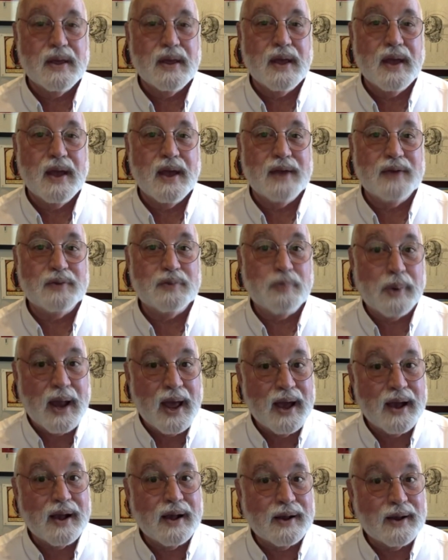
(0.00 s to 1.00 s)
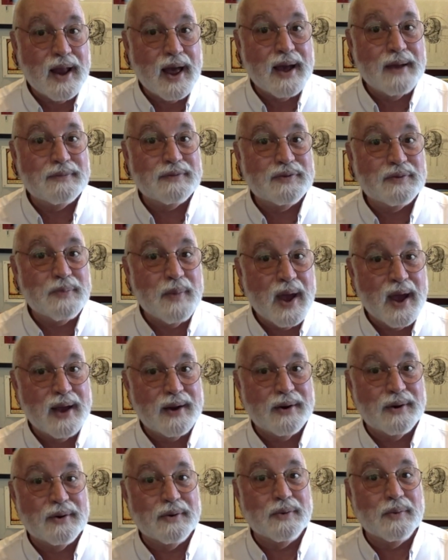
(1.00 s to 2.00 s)
As Black Lives
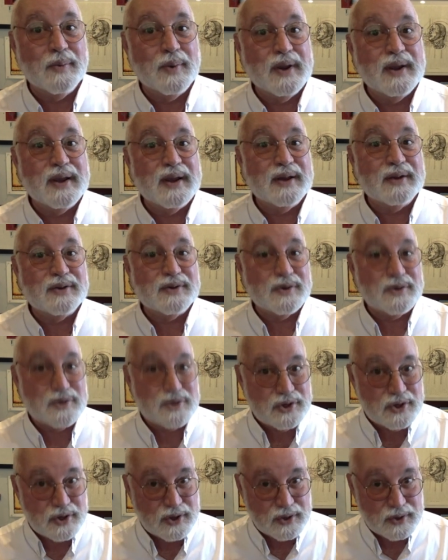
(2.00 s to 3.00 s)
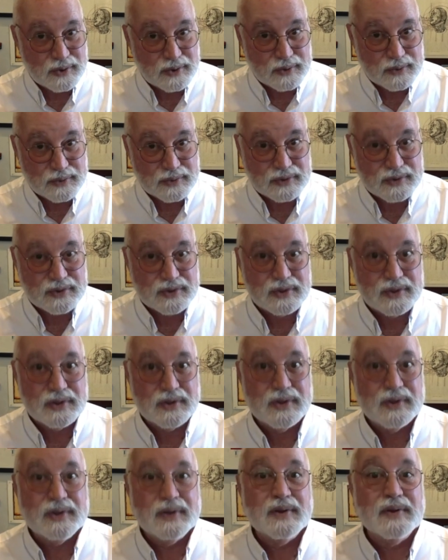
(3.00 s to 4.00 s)
Matter, we get to choose
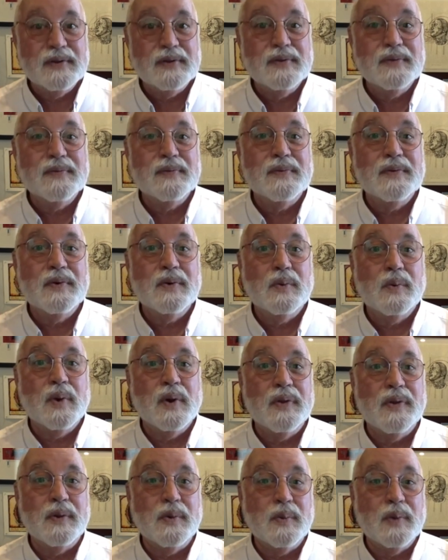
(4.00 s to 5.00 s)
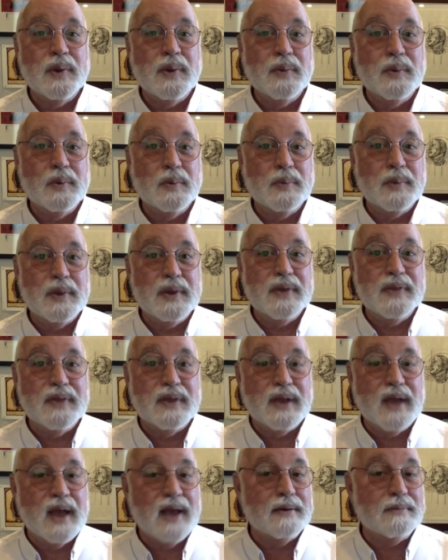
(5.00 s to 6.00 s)
whether we will be the
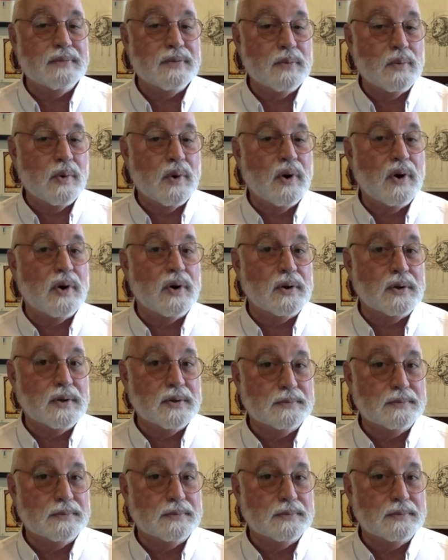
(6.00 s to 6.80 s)
light of the world.